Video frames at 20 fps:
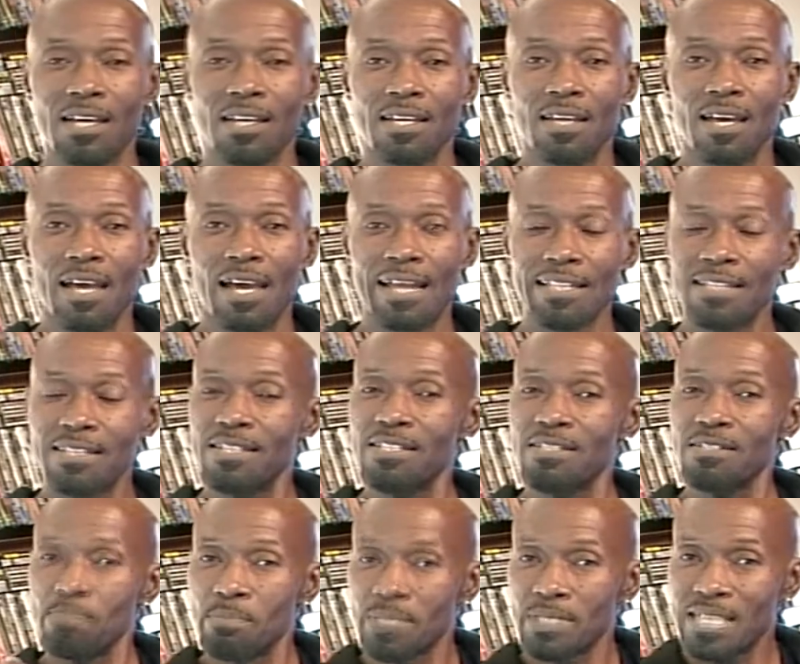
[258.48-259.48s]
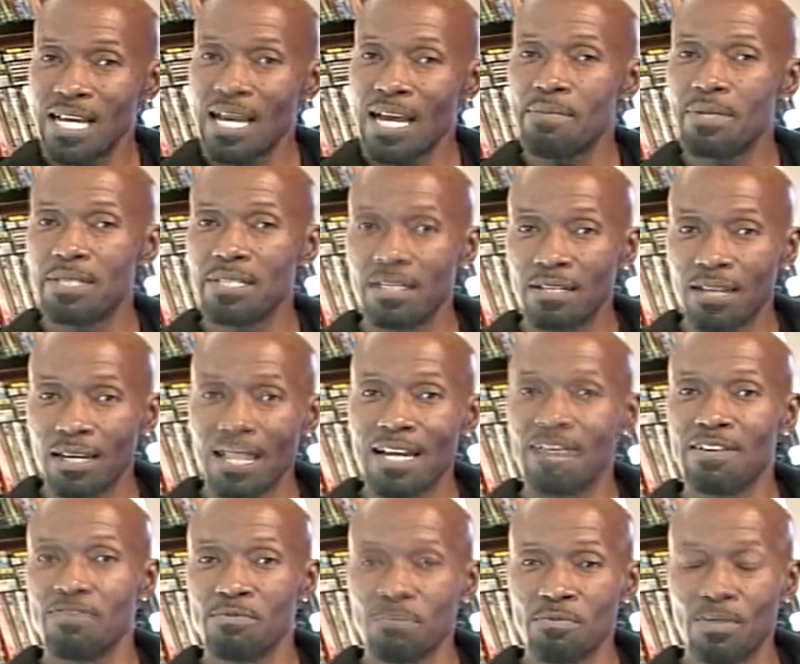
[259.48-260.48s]
At this time in their
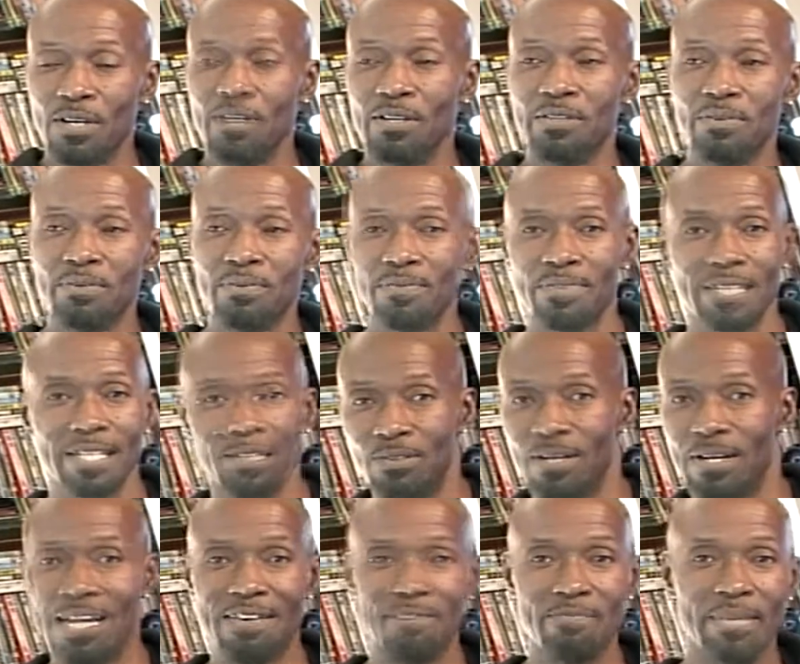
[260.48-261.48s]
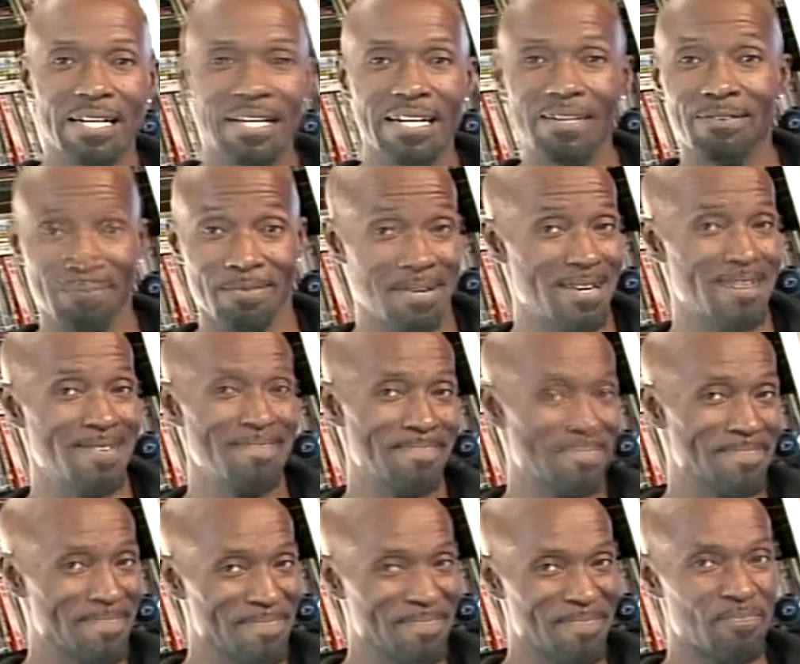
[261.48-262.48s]
life, Mario, they don't have money, right?
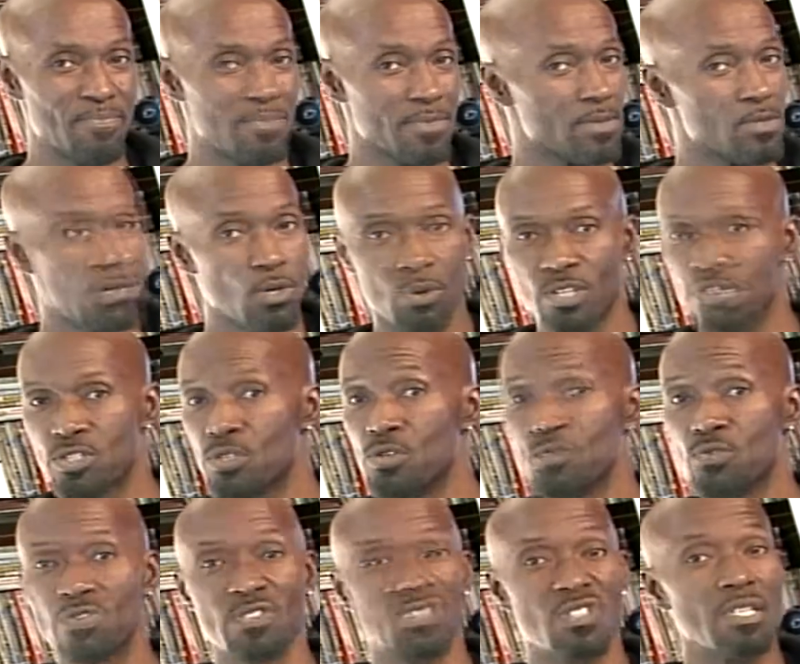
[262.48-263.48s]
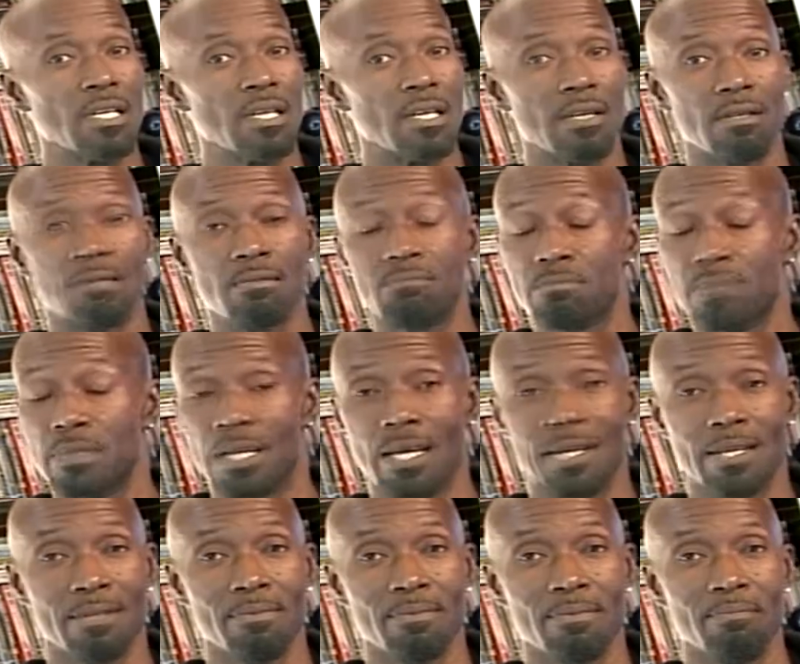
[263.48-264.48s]
No excuse for stealing.
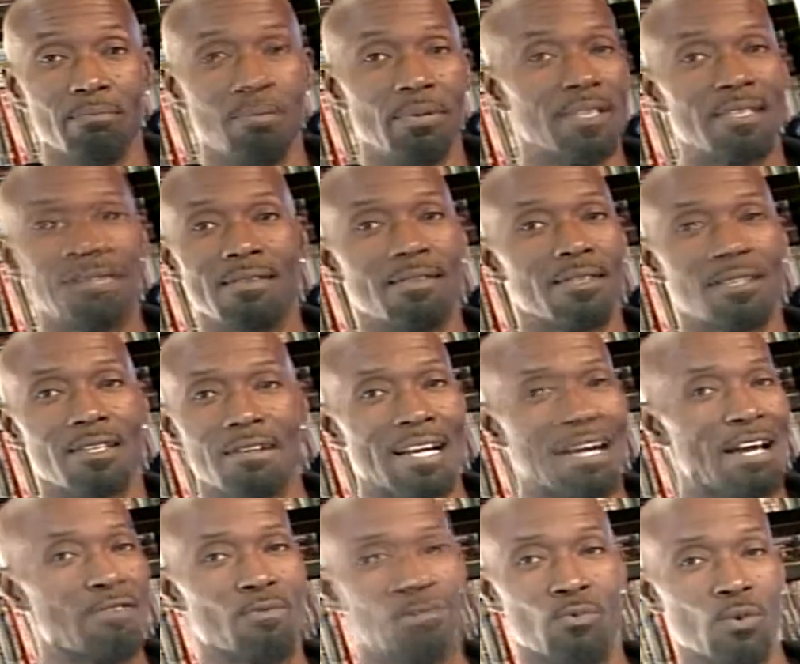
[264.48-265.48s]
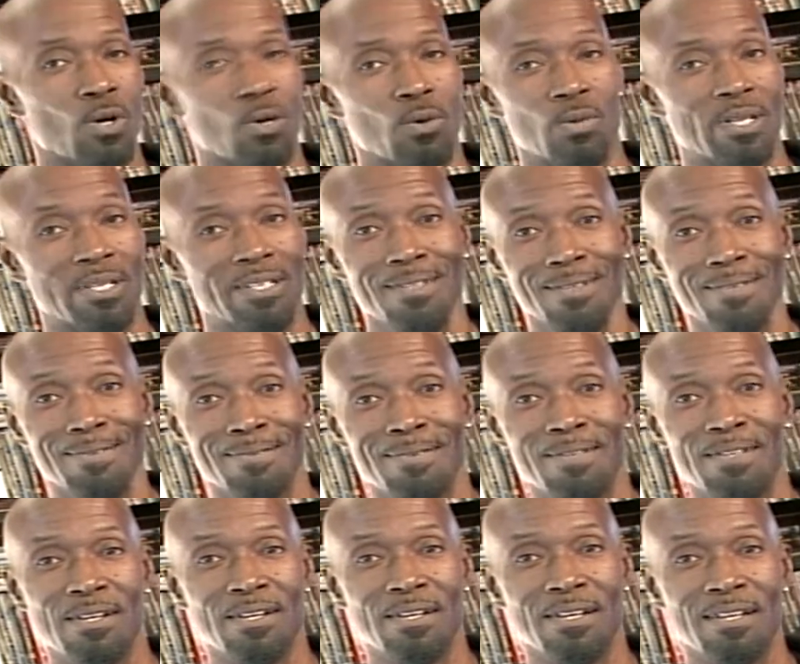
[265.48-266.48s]
But they're not rolling.
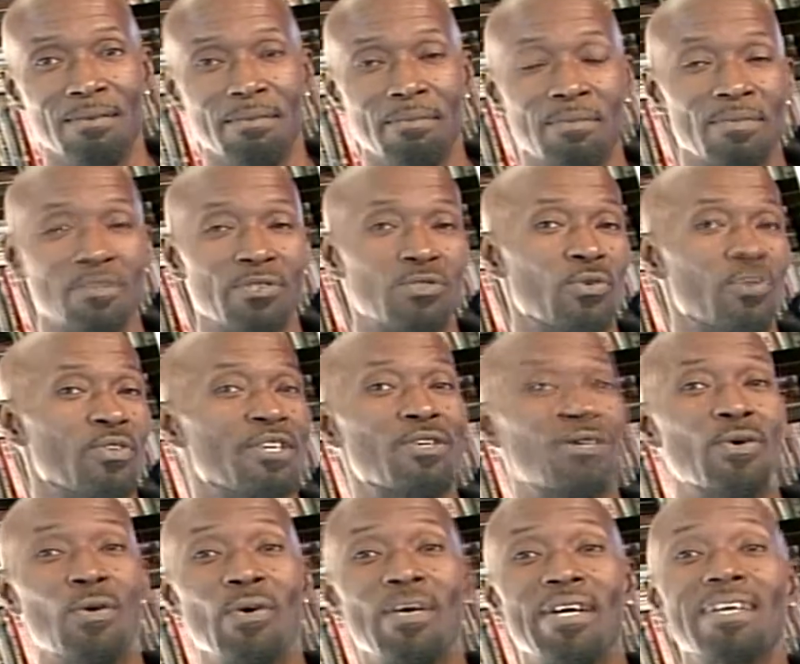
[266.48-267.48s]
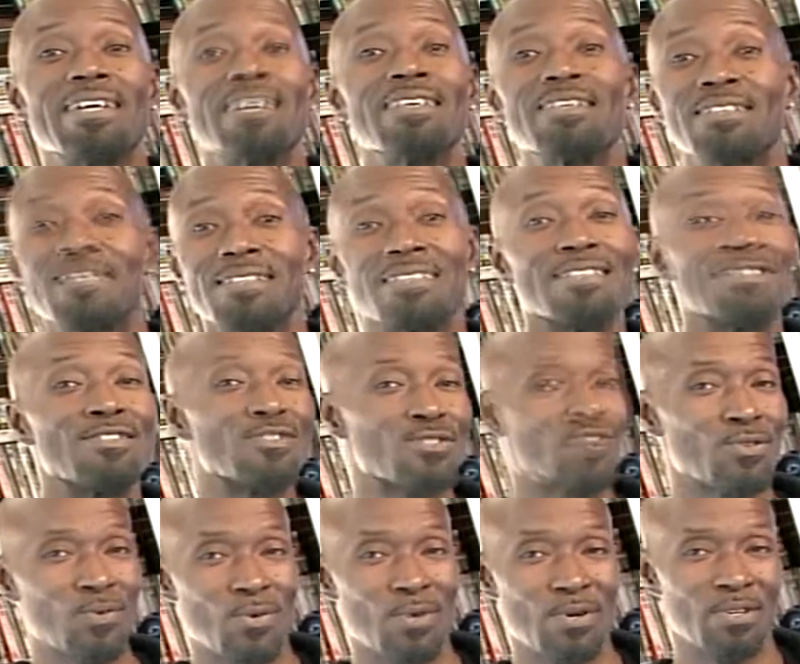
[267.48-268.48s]
So they're going into these
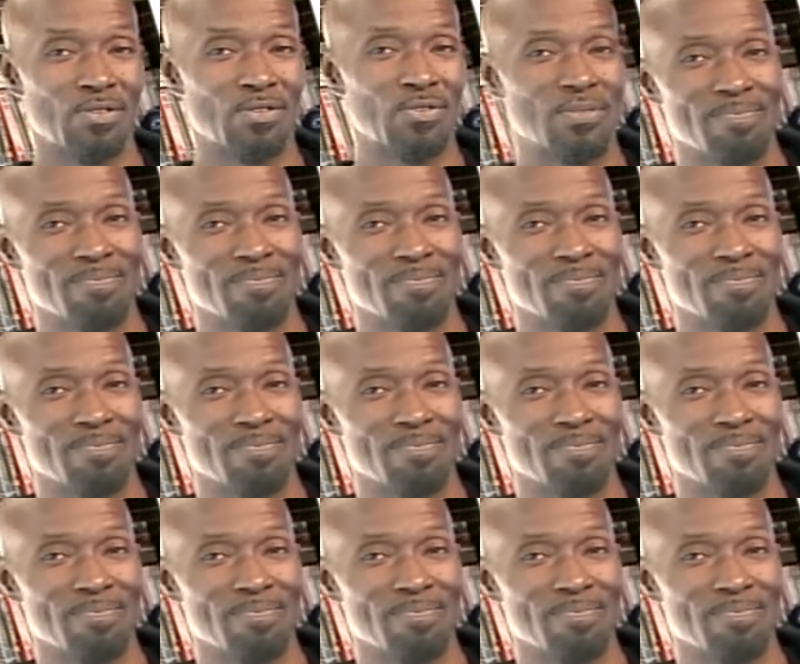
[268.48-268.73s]
stores.